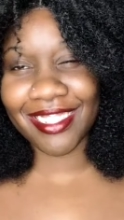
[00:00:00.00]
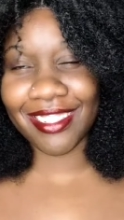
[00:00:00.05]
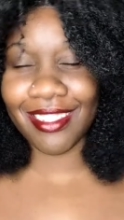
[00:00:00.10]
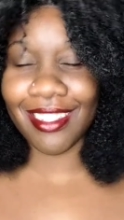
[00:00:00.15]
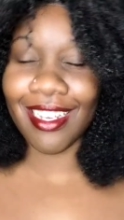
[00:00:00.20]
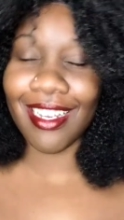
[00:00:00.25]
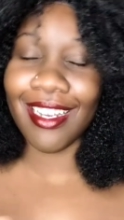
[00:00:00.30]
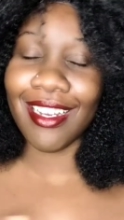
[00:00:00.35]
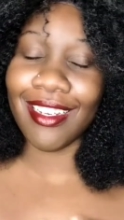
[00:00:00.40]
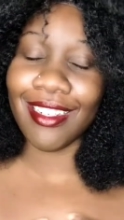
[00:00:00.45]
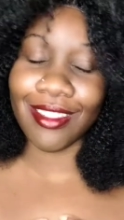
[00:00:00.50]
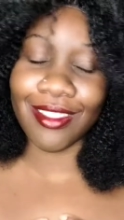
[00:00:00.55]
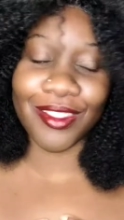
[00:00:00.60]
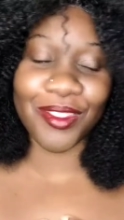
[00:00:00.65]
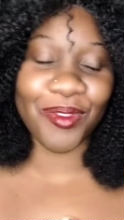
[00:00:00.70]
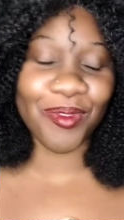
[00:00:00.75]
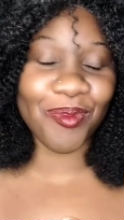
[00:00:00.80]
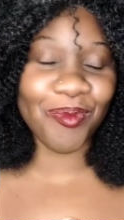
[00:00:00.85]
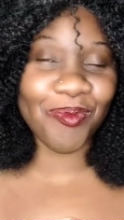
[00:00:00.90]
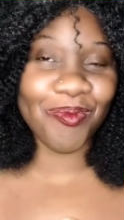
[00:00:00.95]
y'all,
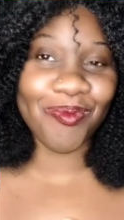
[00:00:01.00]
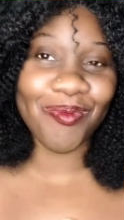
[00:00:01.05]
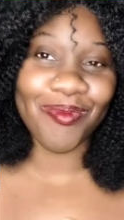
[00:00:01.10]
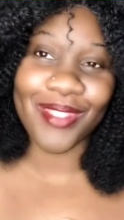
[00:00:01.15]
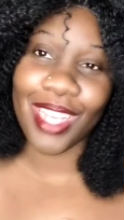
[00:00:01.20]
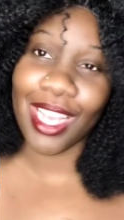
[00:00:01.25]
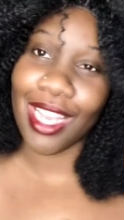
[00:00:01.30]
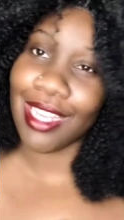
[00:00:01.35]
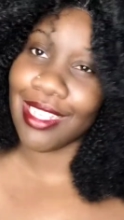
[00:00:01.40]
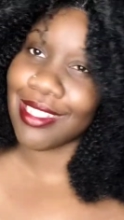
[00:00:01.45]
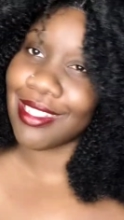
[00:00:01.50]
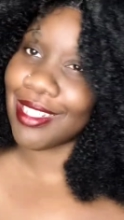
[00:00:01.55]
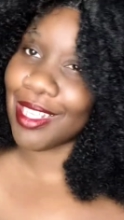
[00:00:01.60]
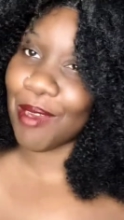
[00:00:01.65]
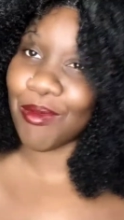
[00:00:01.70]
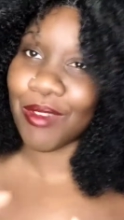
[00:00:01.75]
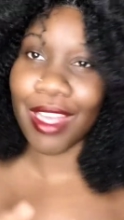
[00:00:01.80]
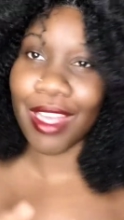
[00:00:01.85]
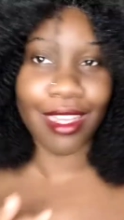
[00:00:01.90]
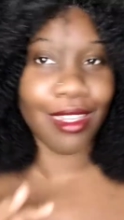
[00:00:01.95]
I
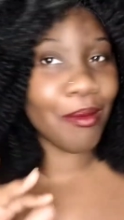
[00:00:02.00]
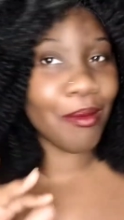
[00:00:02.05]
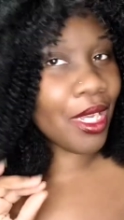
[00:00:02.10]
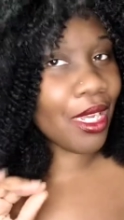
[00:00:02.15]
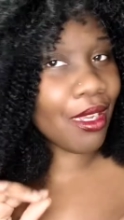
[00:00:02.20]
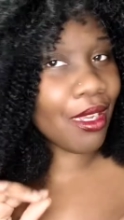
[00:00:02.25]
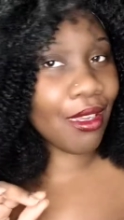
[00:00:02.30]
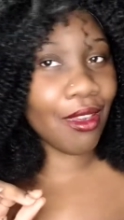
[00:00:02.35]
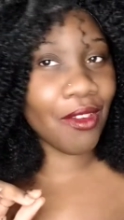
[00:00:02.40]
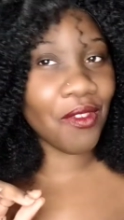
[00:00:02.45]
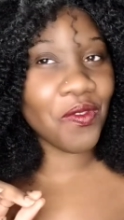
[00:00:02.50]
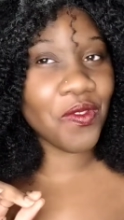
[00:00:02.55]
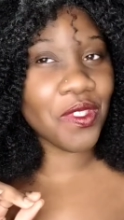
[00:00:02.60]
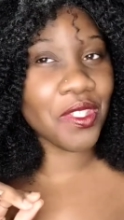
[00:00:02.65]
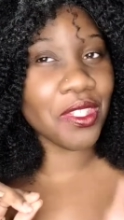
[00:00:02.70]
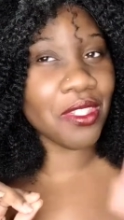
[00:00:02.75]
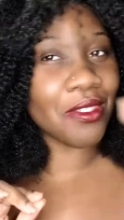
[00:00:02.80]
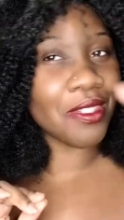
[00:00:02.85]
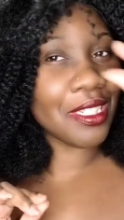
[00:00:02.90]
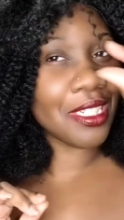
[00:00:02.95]
stepped out of my comfort
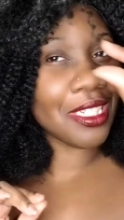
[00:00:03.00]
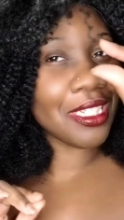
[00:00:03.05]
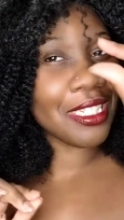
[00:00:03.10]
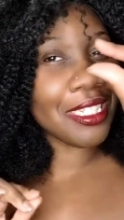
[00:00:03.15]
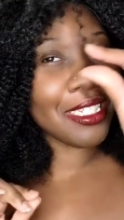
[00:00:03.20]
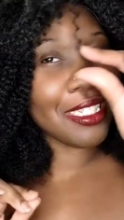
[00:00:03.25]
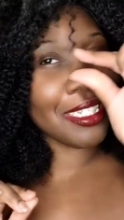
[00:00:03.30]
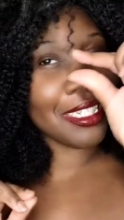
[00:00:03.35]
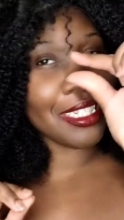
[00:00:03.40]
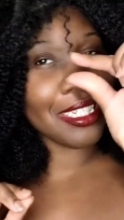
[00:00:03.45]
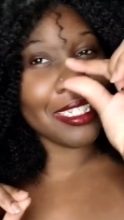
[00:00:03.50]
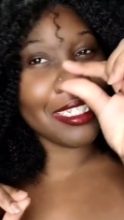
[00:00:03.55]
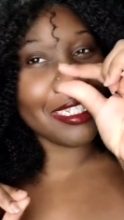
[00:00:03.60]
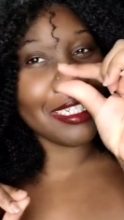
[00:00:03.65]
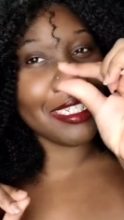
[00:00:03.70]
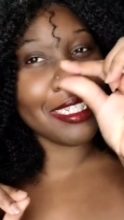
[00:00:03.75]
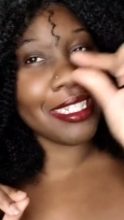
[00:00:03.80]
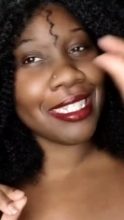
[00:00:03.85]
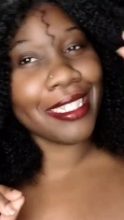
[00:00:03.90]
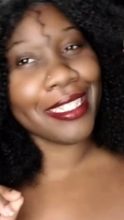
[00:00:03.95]
zone just a, just
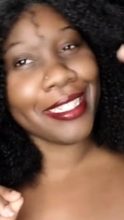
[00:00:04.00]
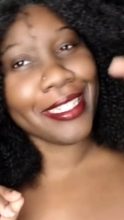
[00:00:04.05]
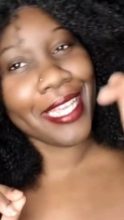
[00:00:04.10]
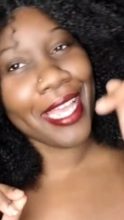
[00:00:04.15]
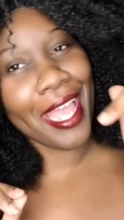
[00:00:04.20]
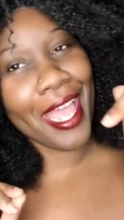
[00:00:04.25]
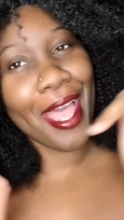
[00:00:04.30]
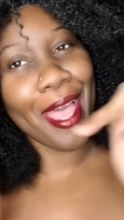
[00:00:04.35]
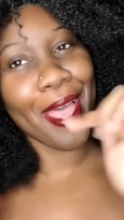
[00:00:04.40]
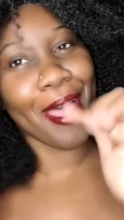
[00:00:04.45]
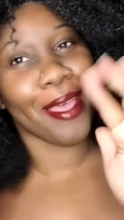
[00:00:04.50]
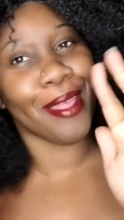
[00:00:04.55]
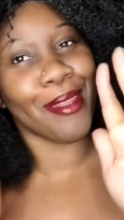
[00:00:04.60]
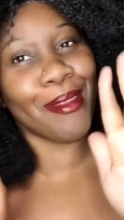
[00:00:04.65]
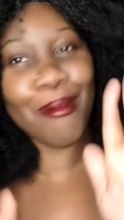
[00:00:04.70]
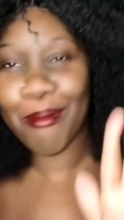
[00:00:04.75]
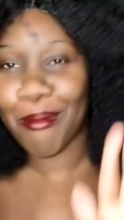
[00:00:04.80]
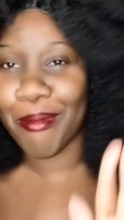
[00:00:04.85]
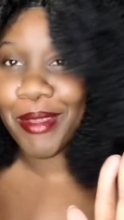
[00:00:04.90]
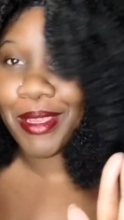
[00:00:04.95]
a tad
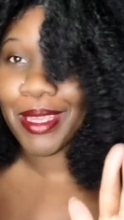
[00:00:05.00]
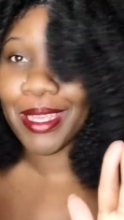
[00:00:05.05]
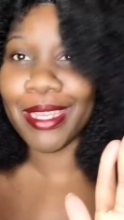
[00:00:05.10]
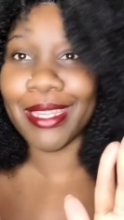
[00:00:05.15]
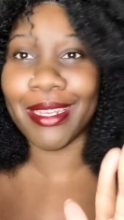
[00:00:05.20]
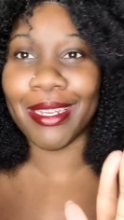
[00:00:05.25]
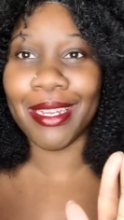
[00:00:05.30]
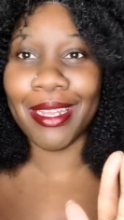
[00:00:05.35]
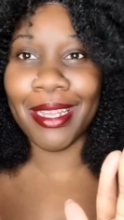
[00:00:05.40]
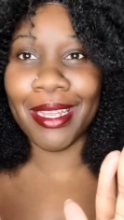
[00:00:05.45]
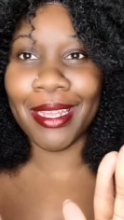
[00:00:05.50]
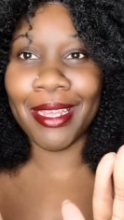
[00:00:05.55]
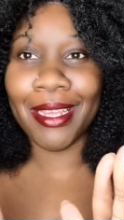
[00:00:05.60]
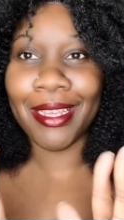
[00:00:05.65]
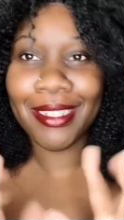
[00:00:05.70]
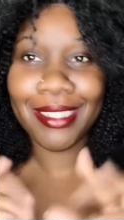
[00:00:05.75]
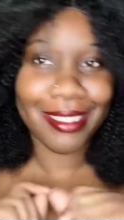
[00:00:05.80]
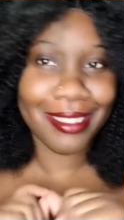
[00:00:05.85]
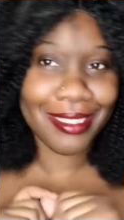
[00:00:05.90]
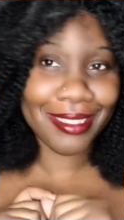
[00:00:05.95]
bit,
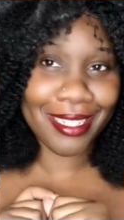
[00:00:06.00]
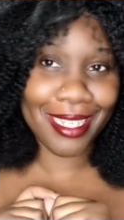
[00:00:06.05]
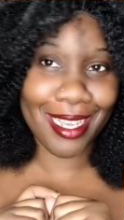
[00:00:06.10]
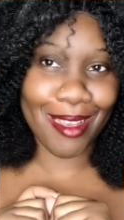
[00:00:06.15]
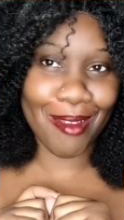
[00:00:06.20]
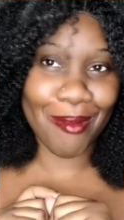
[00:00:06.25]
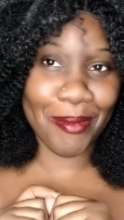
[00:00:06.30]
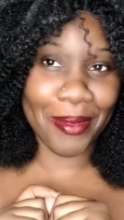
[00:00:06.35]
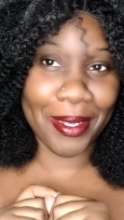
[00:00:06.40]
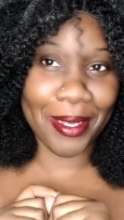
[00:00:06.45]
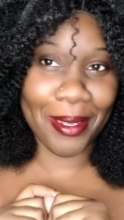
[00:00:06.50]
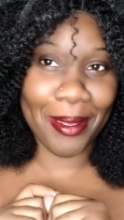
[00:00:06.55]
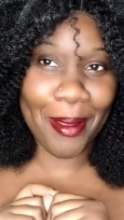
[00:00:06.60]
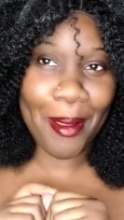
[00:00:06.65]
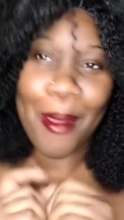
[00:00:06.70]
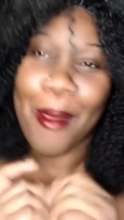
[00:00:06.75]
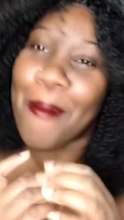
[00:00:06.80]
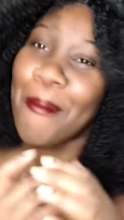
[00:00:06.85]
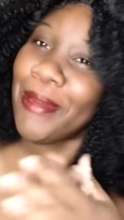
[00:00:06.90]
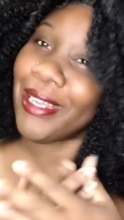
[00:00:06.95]
just a tad bit,
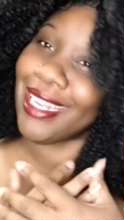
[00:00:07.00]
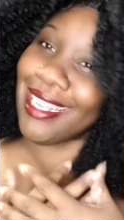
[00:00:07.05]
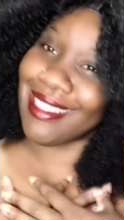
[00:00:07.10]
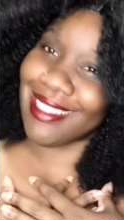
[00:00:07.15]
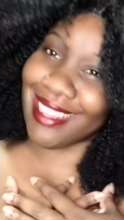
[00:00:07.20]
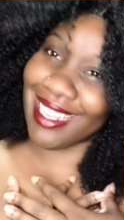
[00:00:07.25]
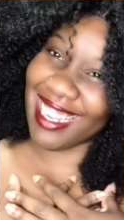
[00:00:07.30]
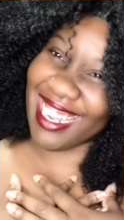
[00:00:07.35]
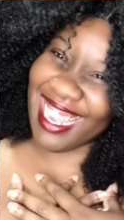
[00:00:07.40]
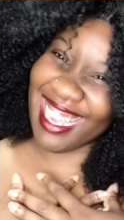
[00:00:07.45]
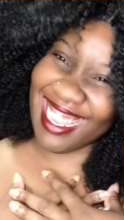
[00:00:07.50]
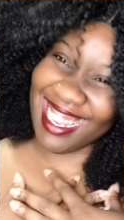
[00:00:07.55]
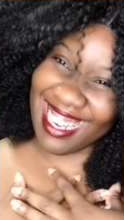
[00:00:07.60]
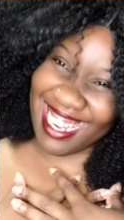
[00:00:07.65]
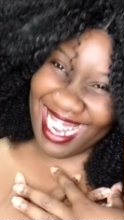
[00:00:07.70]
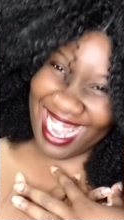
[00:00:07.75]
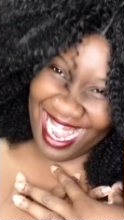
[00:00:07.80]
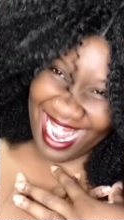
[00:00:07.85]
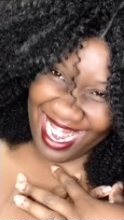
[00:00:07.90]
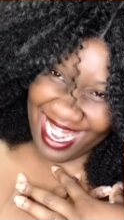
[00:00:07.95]
but I think I
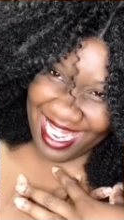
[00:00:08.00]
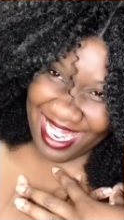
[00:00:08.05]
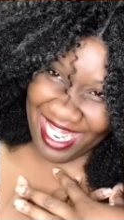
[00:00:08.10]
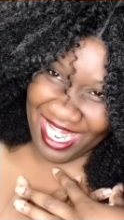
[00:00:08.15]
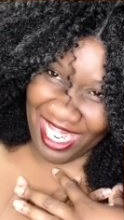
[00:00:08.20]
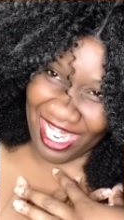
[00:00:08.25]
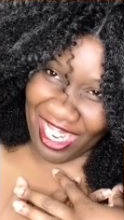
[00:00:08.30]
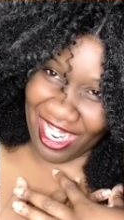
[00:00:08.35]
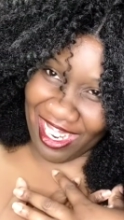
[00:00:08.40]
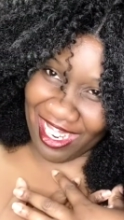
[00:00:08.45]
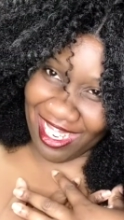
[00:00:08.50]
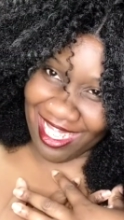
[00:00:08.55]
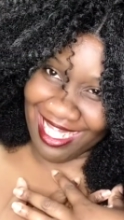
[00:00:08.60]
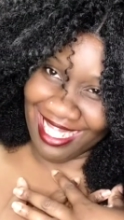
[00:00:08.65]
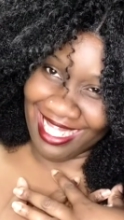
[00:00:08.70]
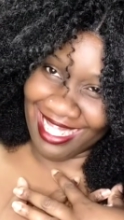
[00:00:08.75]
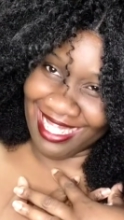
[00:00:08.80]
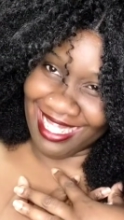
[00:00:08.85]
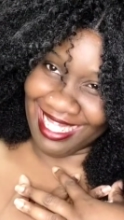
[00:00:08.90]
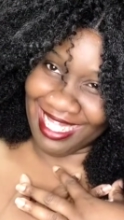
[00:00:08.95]
like it.
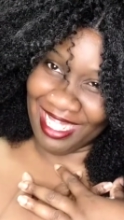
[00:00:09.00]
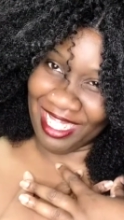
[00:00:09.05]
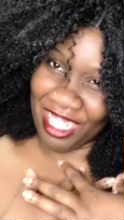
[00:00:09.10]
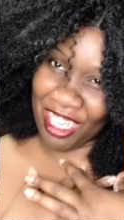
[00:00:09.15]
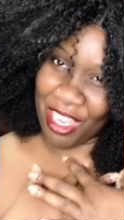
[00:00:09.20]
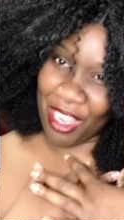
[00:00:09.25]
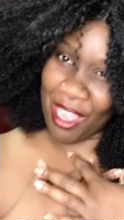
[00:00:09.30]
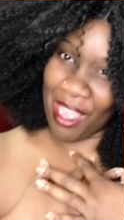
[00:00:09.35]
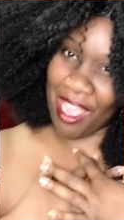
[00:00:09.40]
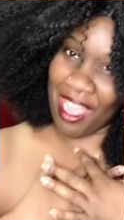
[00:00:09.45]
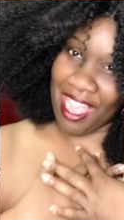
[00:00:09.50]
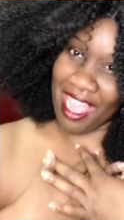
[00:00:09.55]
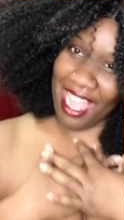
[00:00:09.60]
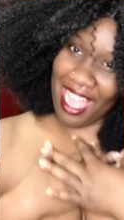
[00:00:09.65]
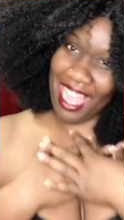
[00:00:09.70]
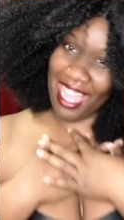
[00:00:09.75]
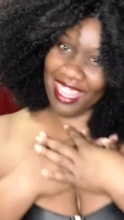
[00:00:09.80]
I